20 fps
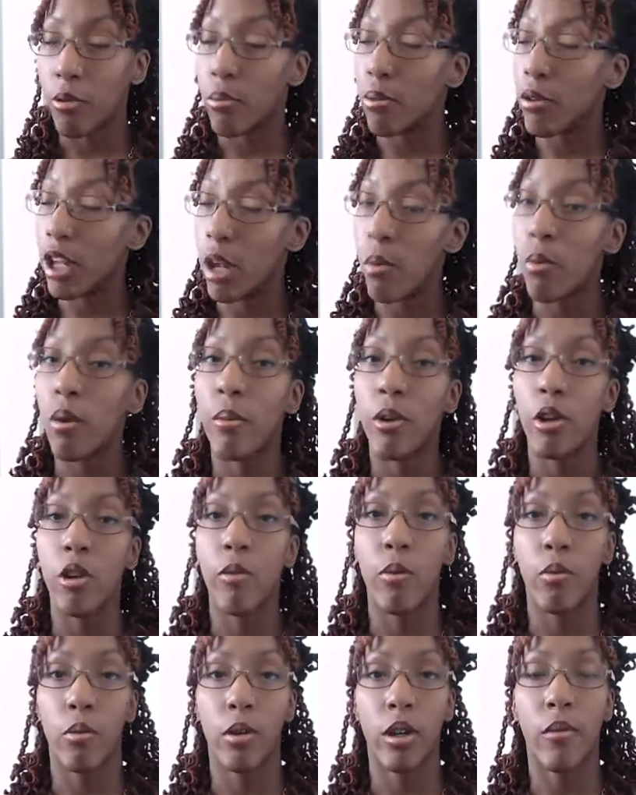plenty of women who've
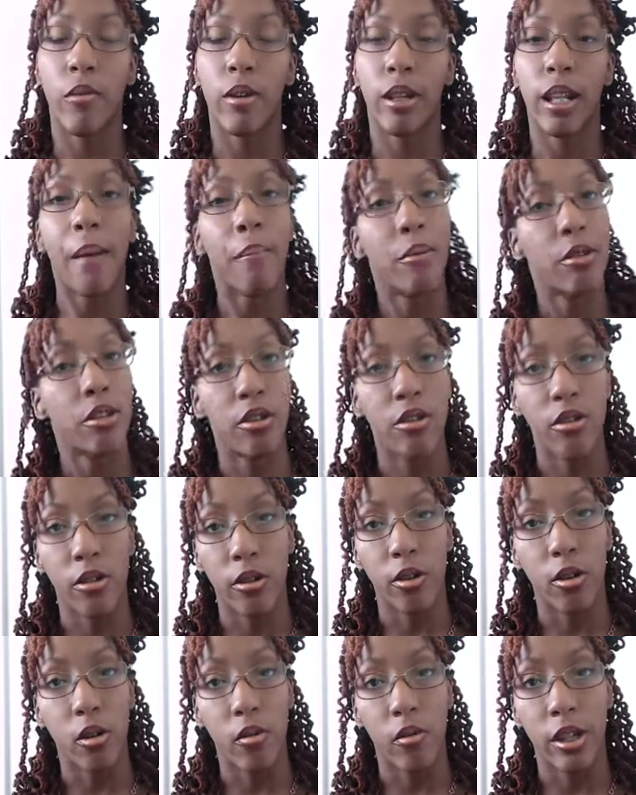been working with Lapis
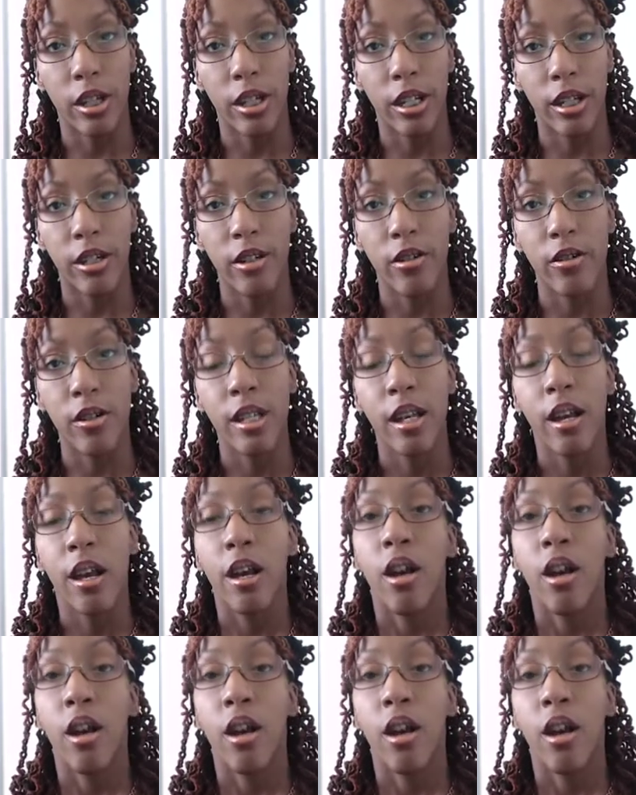Lazuli over the years